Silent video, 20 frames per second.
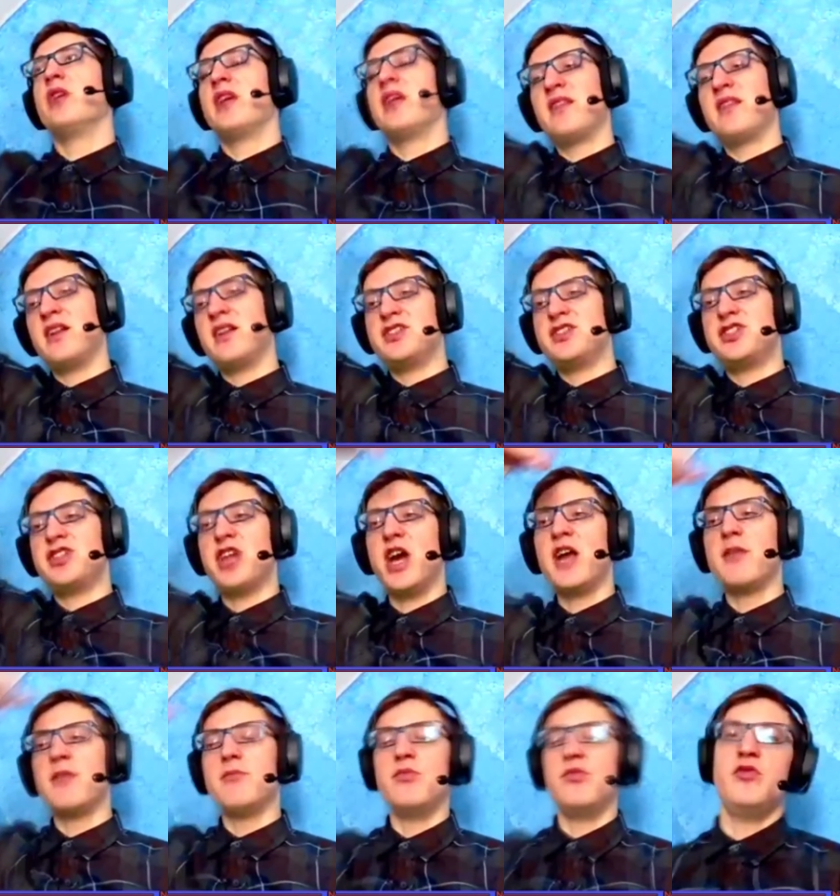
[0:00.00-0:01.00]
and then a
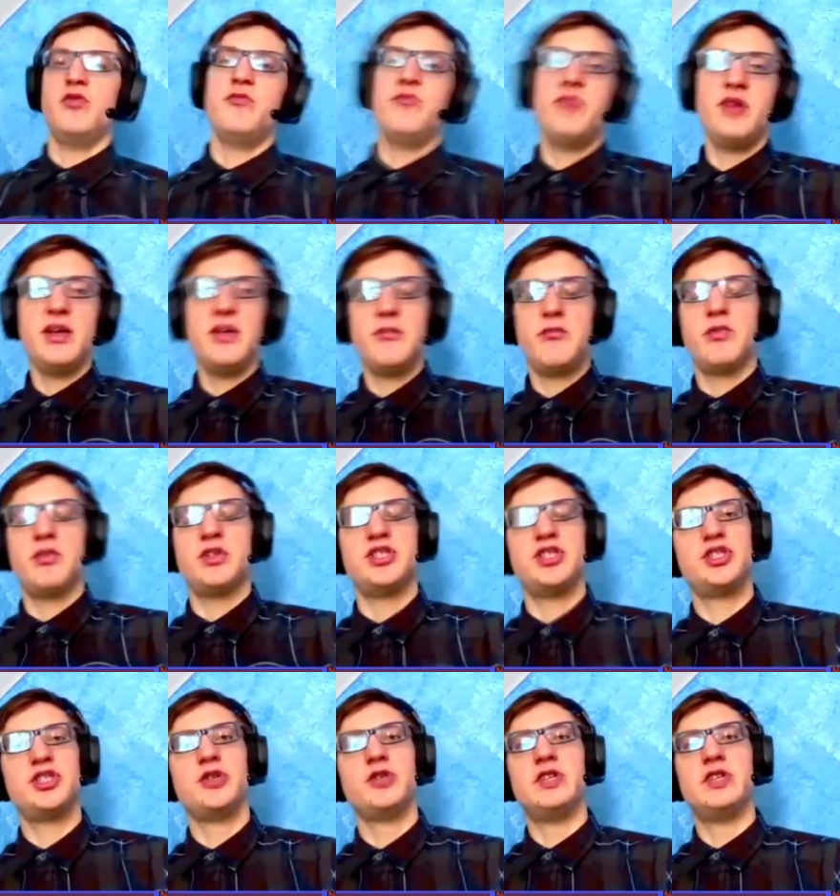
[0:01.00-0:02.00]
giant moonbeam would
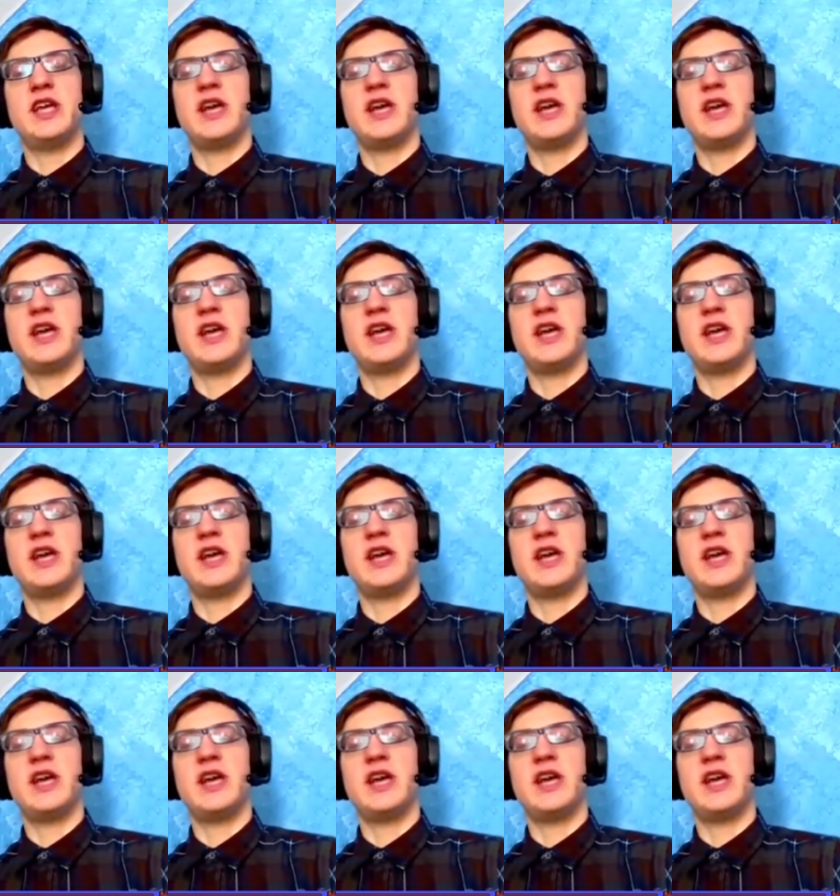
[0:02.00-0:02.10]
shoot